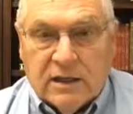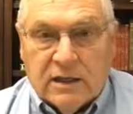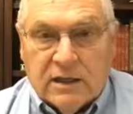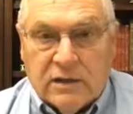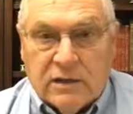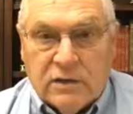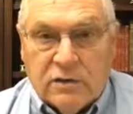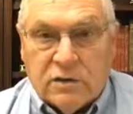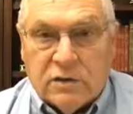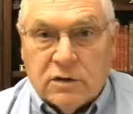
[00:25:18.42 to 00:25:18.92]

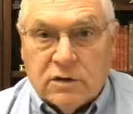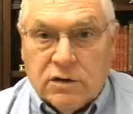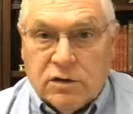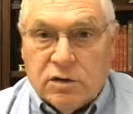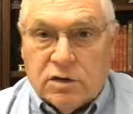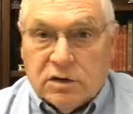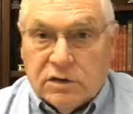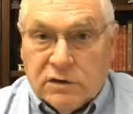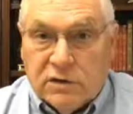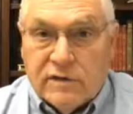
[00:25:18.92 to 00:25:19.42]
you
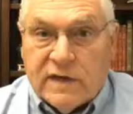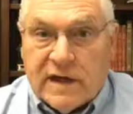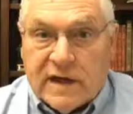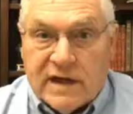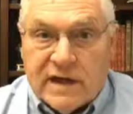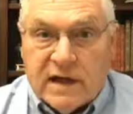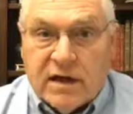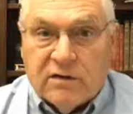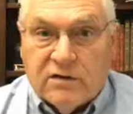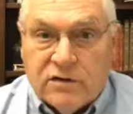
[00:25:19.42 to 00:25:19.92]
can do
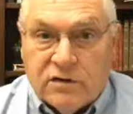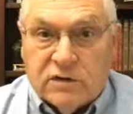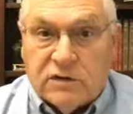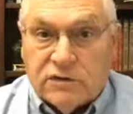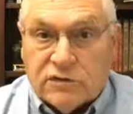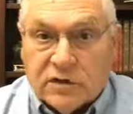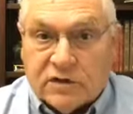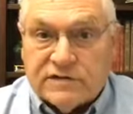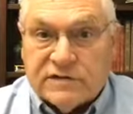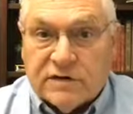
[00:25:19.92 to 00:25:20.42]
that now, and you can
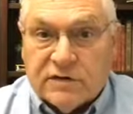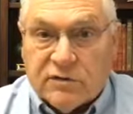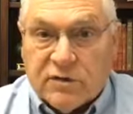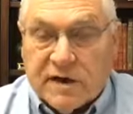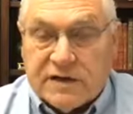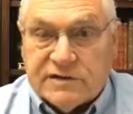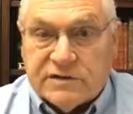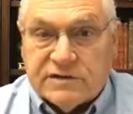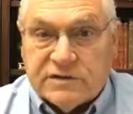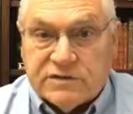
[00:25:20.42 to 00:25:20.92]
trust in
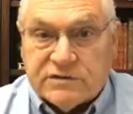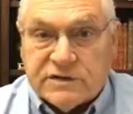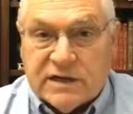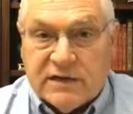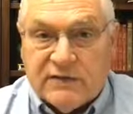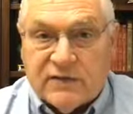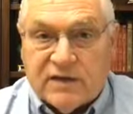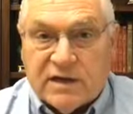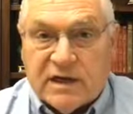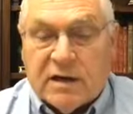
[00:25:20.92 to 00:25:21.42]
Christ as your
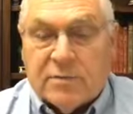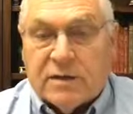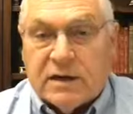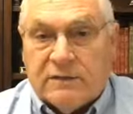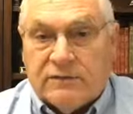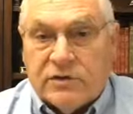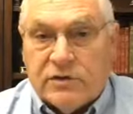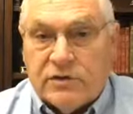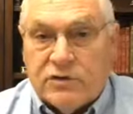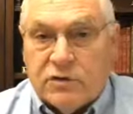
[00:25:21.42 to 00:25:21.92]
Savior now, but
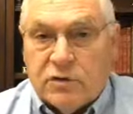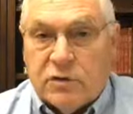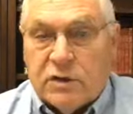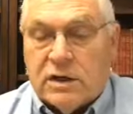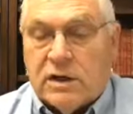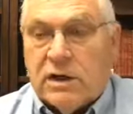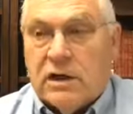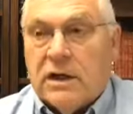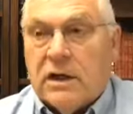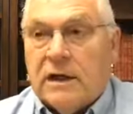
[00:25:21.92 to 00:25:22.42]
if you do
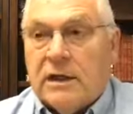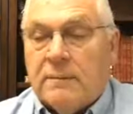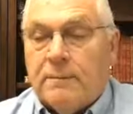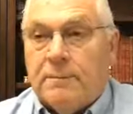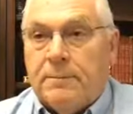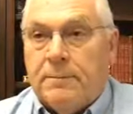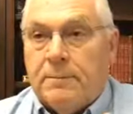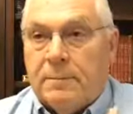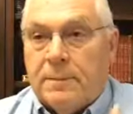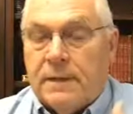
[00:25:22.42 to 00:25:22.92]
it,
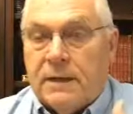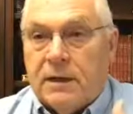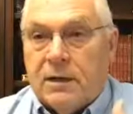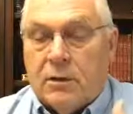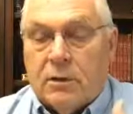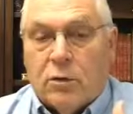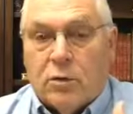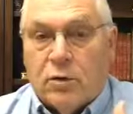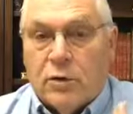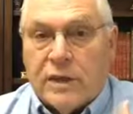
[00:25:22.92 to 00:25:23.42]
you
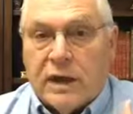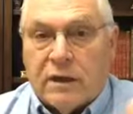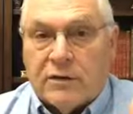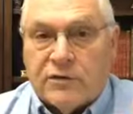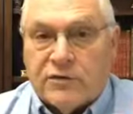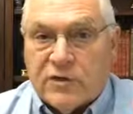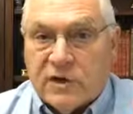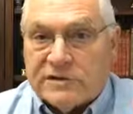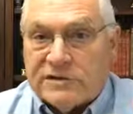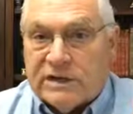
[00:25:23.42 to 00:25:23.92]
know,
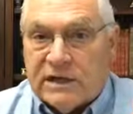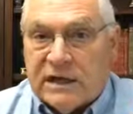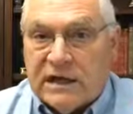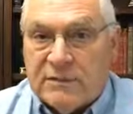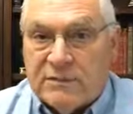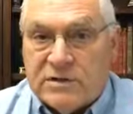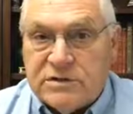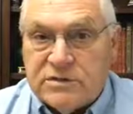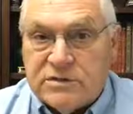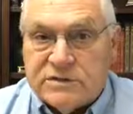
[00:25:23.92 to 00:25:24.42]
without trusting
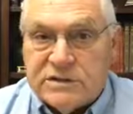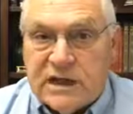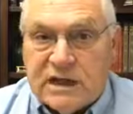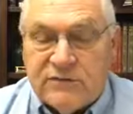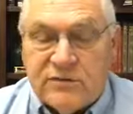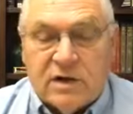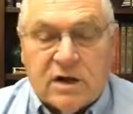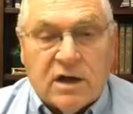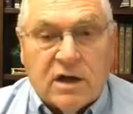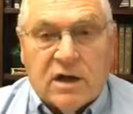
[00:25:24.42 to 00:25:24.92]
him as your
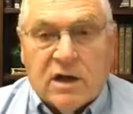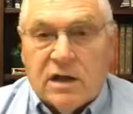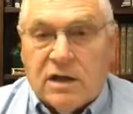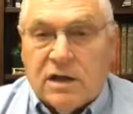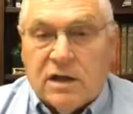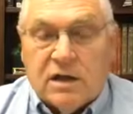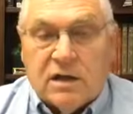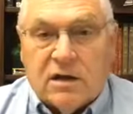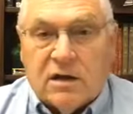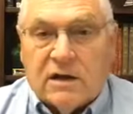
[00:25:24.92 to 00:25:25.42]
Savior,
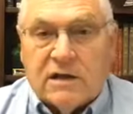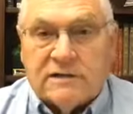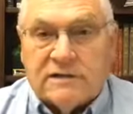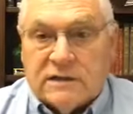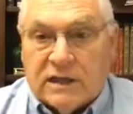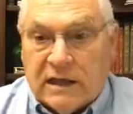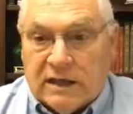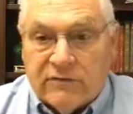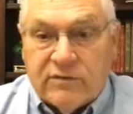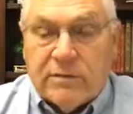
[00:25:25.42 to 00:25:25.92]
you know,
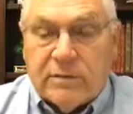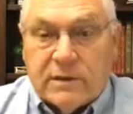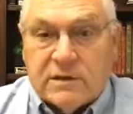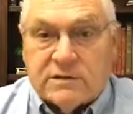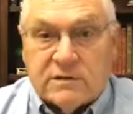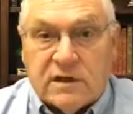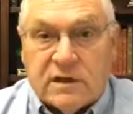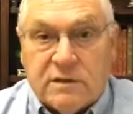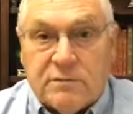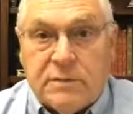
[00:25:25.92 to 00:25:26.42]

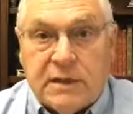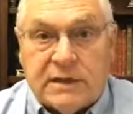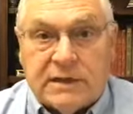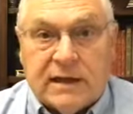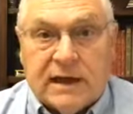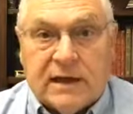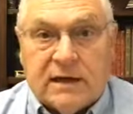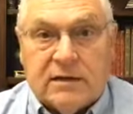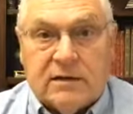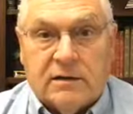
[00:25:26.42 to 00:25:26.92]
everybody's going to admit
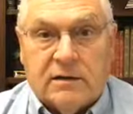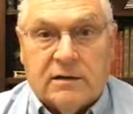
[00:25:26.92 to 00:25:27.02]
that.